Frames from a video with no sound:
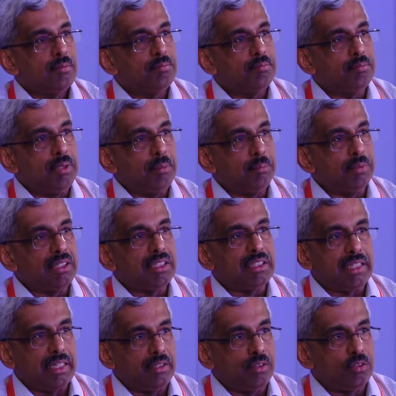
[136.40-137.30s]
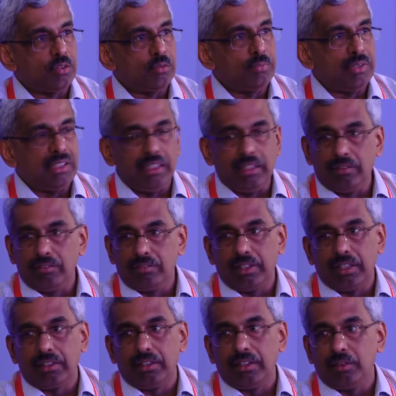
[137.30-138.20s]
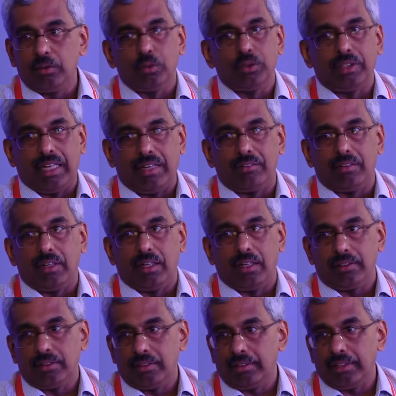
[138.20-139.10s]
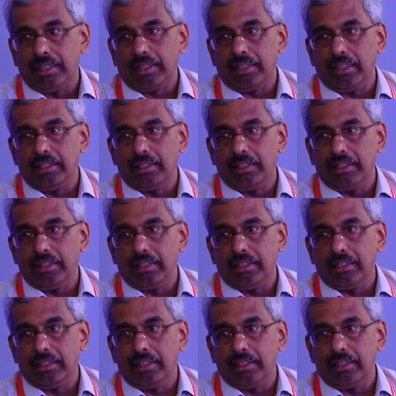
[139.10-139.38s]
People tend to believe that they don't have a heart attack,